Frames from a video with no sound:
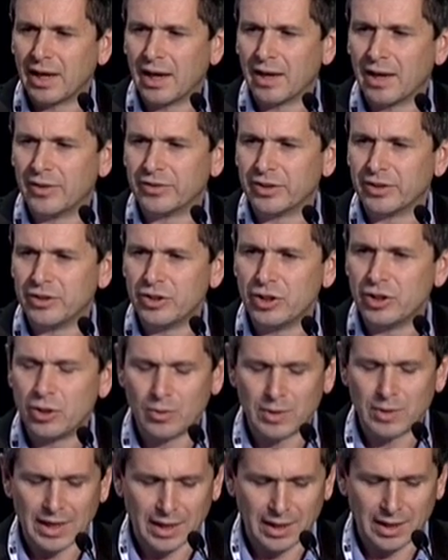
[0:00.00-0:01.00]
There's a
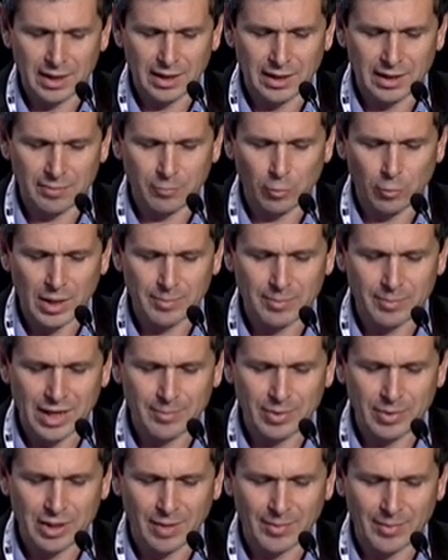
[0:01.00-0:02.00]
new white
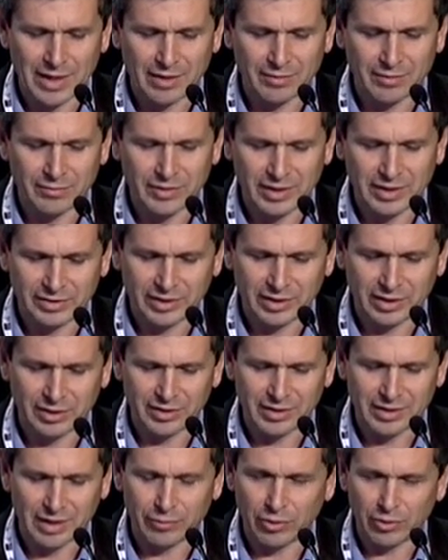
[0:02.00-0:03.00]
paper coming out this year in
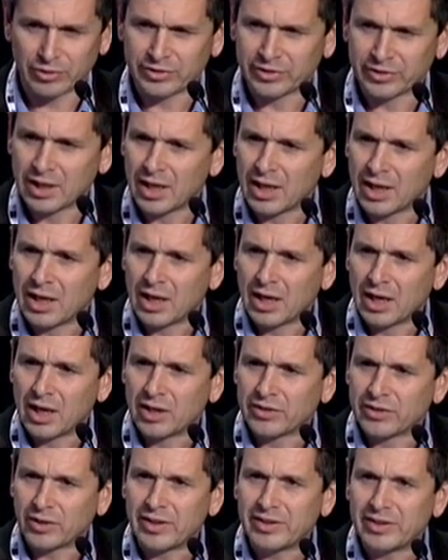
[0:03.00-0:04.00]
Davos.
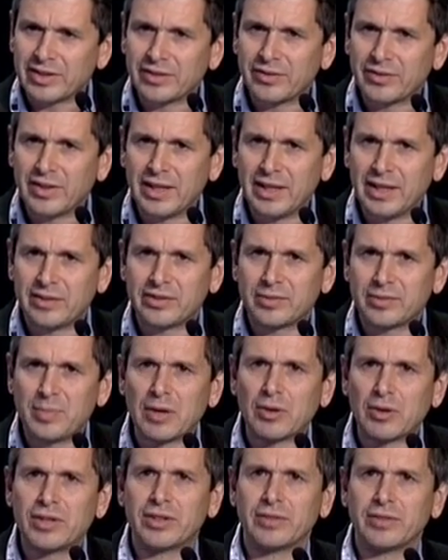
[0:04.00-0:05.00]
So this is the
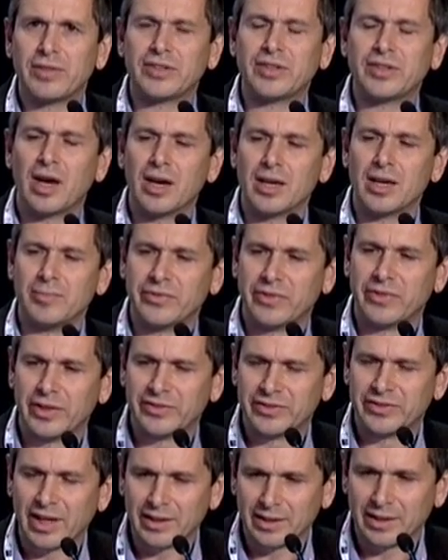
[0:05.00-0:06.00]
spirit of the times, the
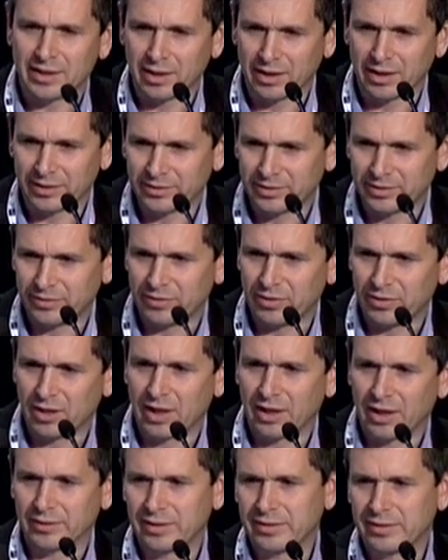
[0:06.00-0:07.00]
zeitgeist, if you
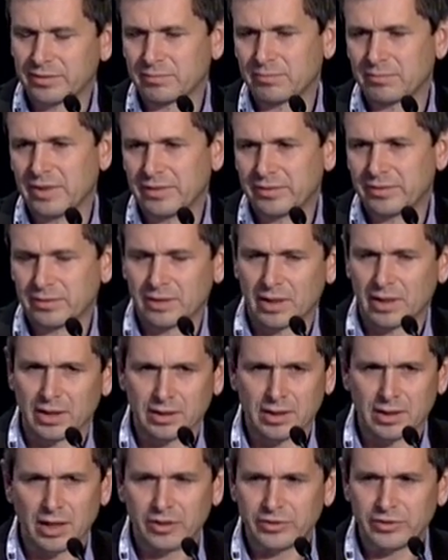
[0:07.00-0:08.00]
like. This
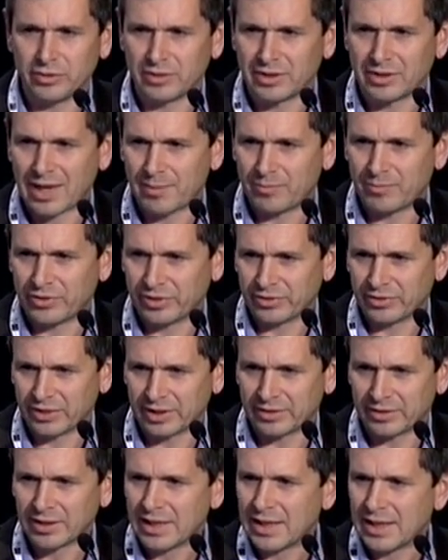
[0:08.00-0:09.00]
cartoon captures
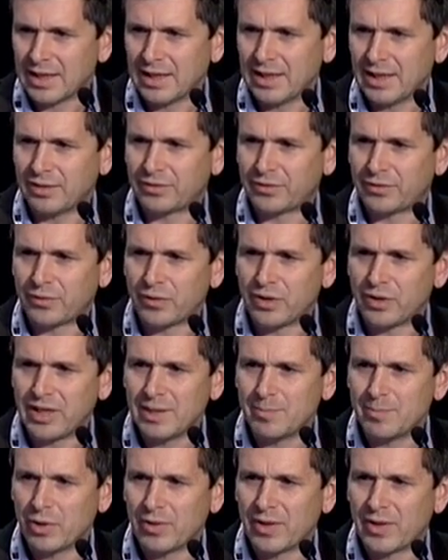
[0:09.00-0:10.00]
it. It's free,
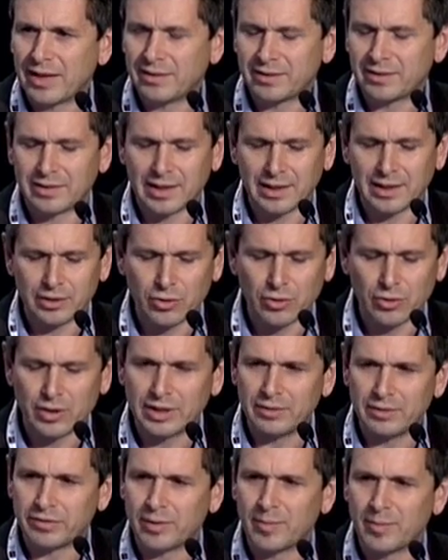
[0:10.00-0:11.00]
but they sell your
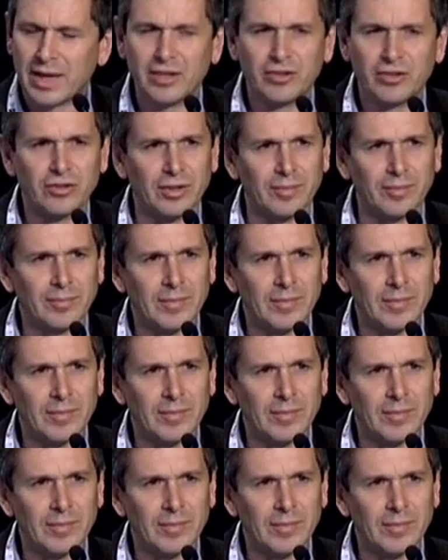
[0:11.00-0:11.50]
information.